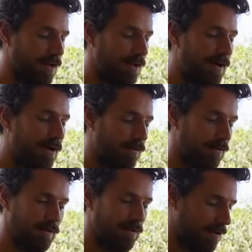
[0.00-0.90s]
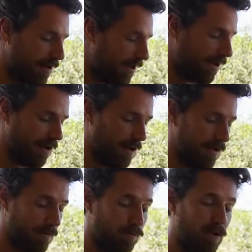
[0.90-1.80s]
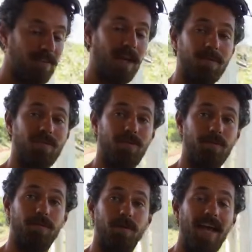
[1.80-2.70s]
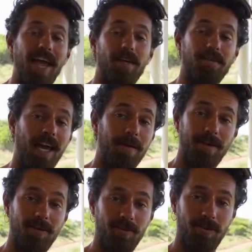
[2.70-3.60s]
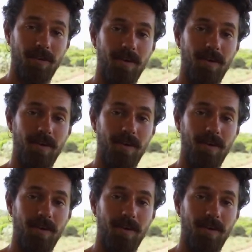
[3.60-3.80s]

about 1 tablespoon for a head of cabbage.